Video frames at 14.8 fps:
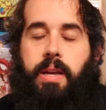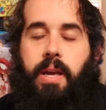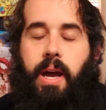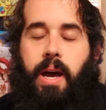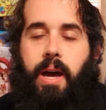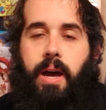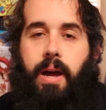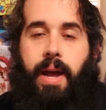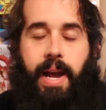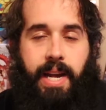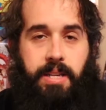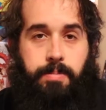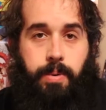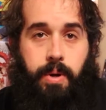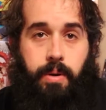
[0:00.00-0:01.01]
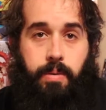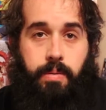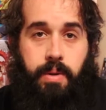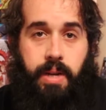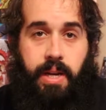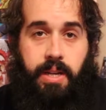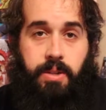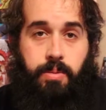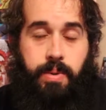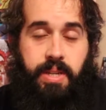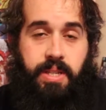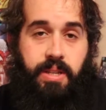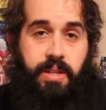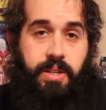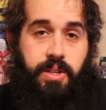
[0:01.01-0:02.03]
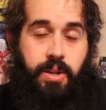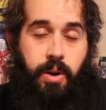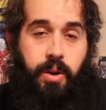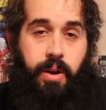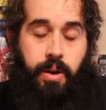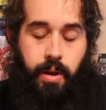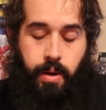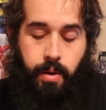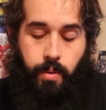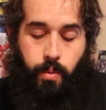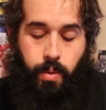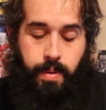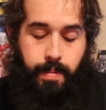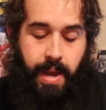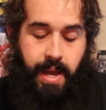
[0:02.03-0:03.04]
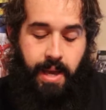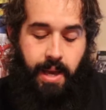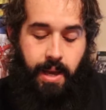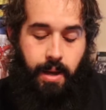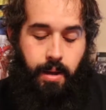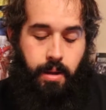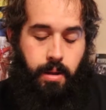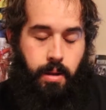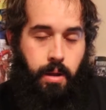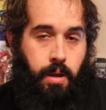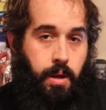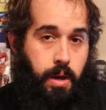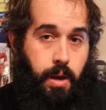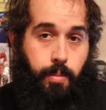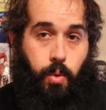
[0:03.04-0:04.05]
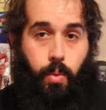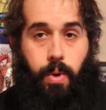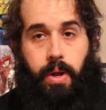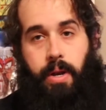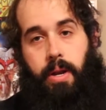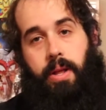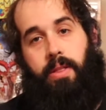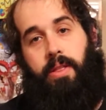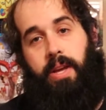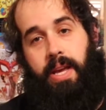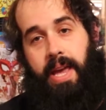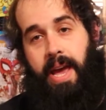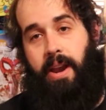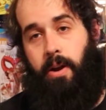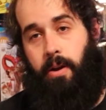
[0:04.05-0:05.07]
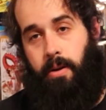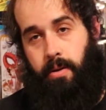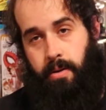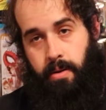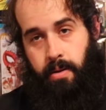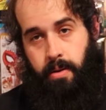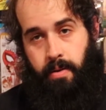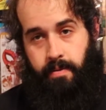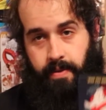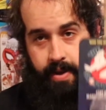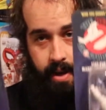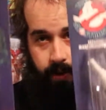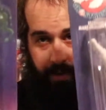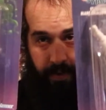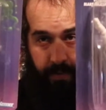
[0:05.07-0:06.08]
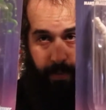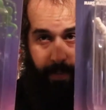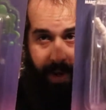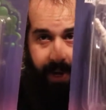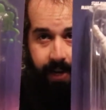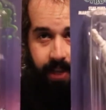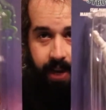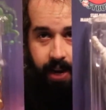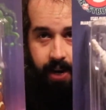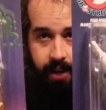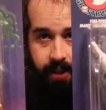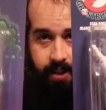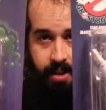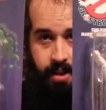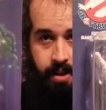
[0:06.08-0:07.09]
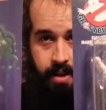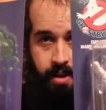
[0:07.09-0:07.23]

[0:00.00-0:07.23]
Hasbro has recently started remaking, number one, the Kenner figures from back in the 80s.